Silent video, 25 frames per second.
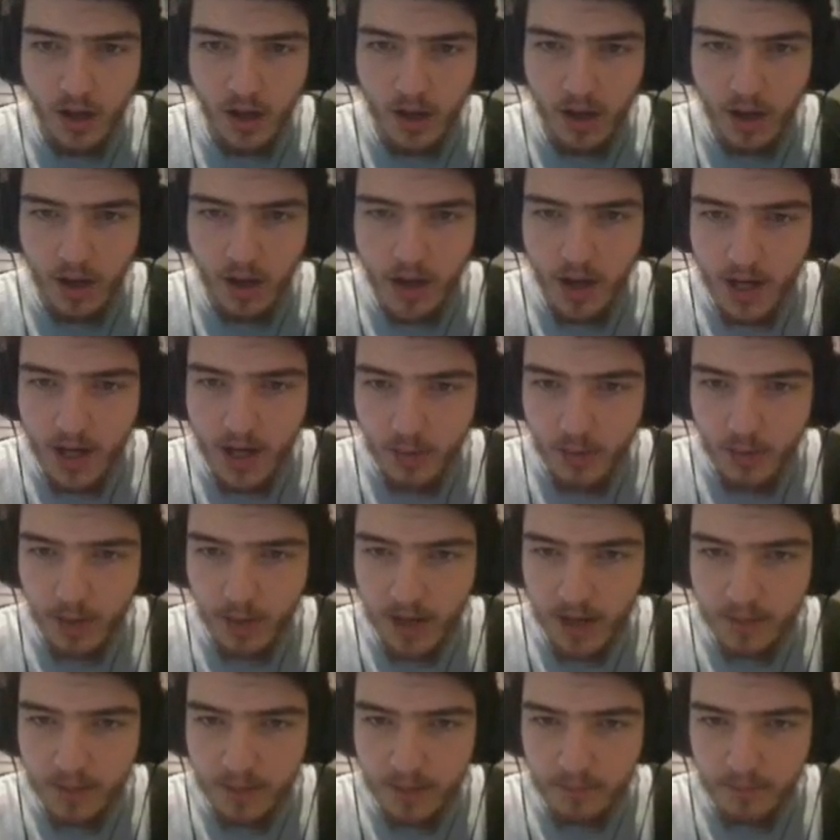
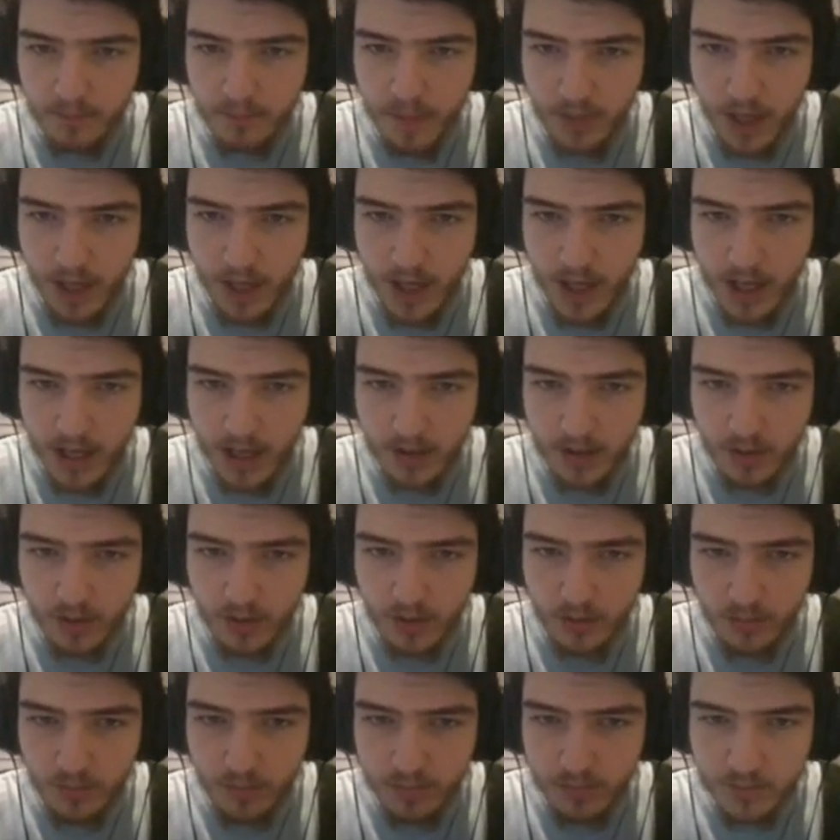Anyway, uh,
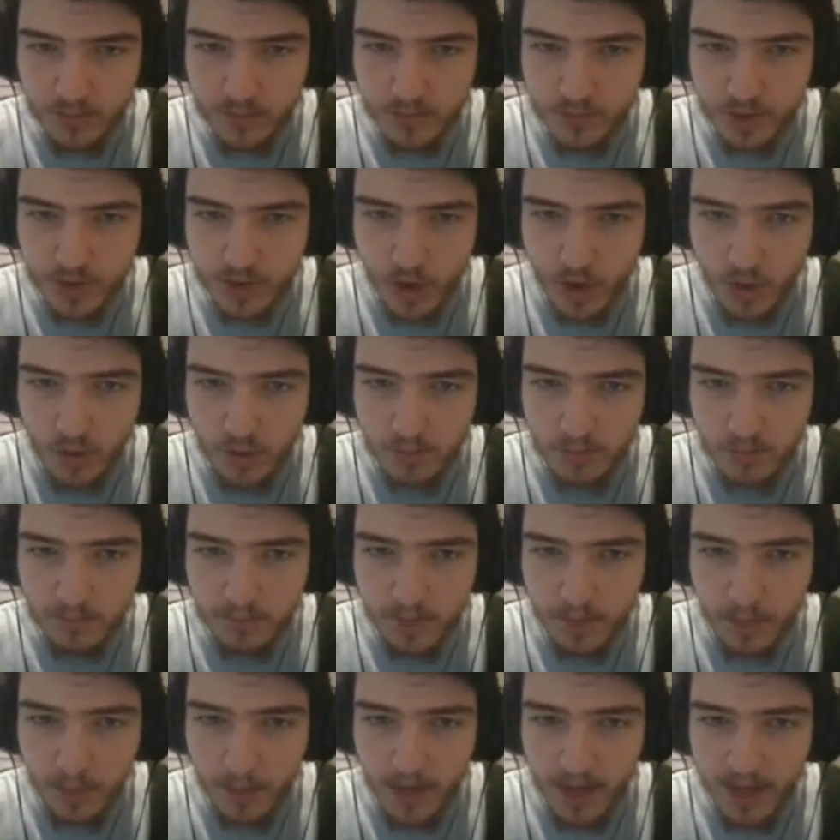sir,
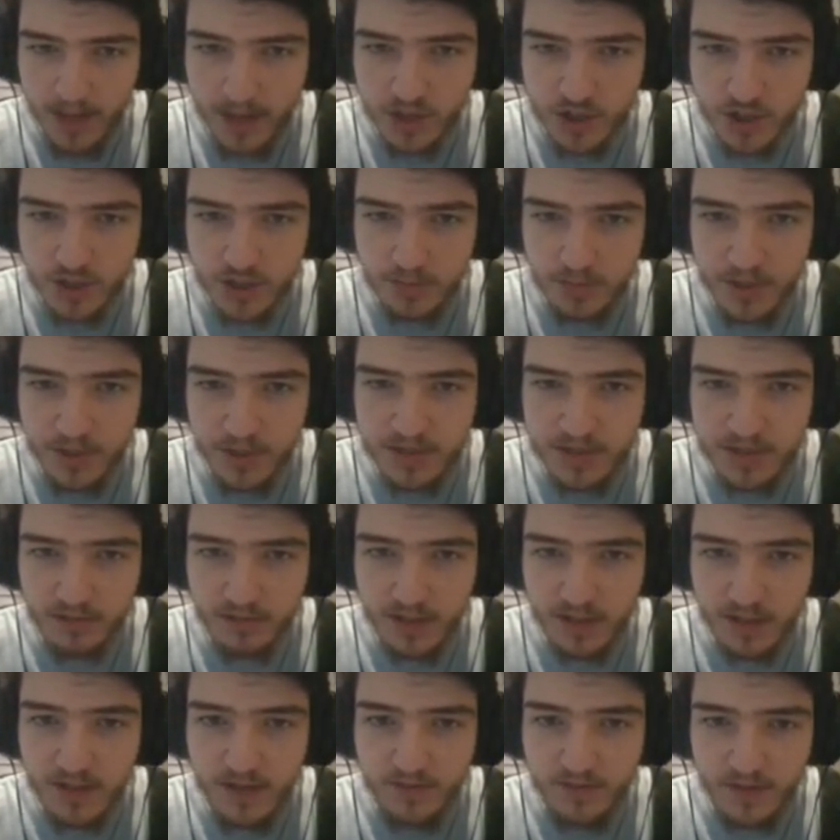I'm going to ask you to please
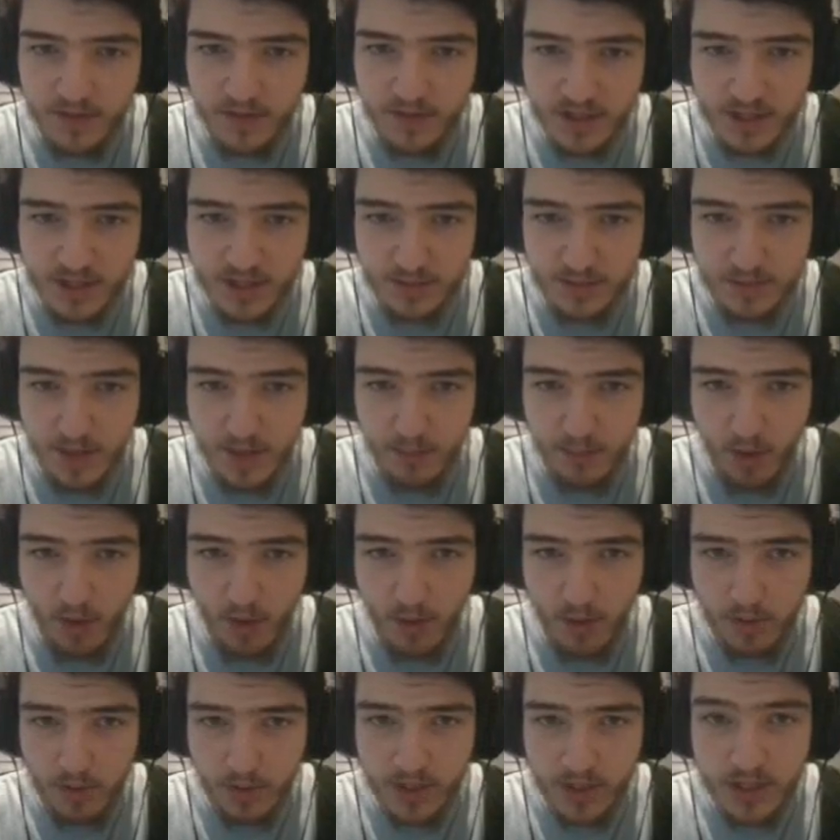leave. This is my
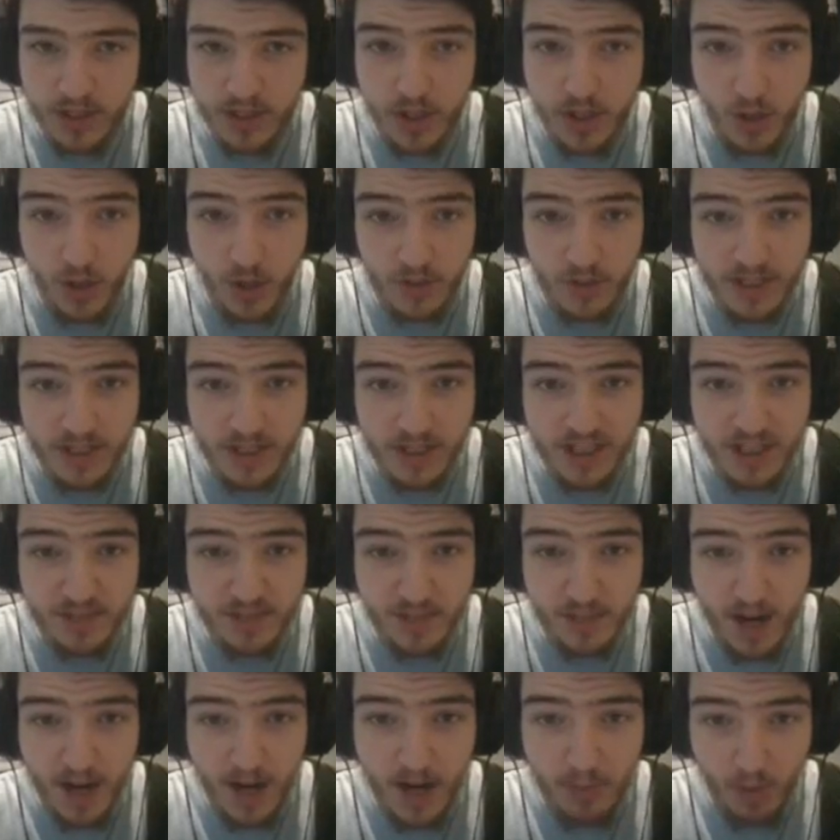property. No, this is
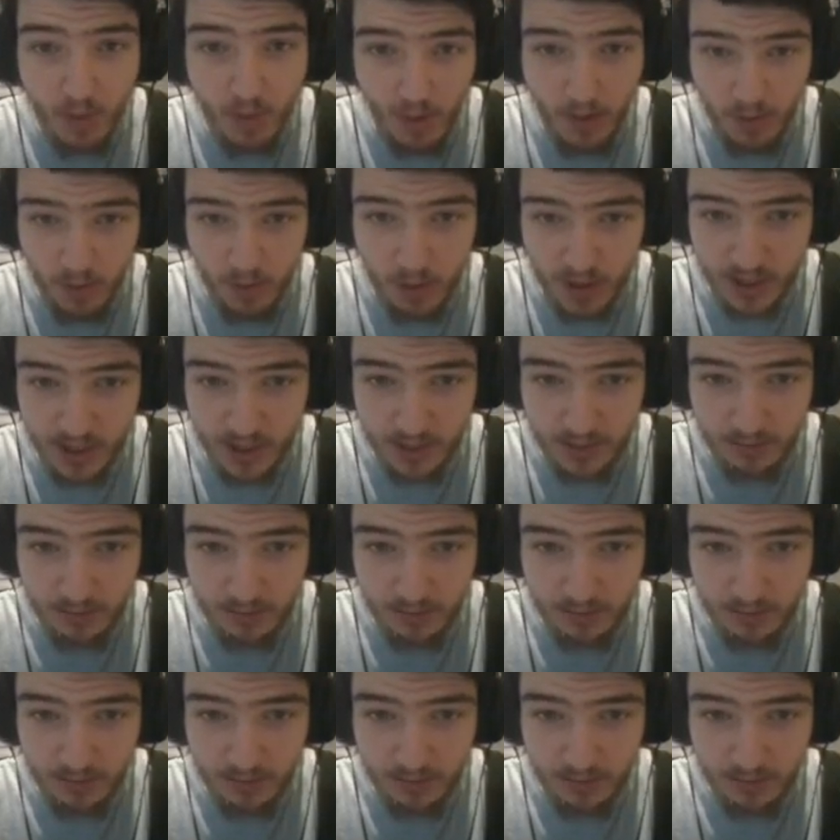my property.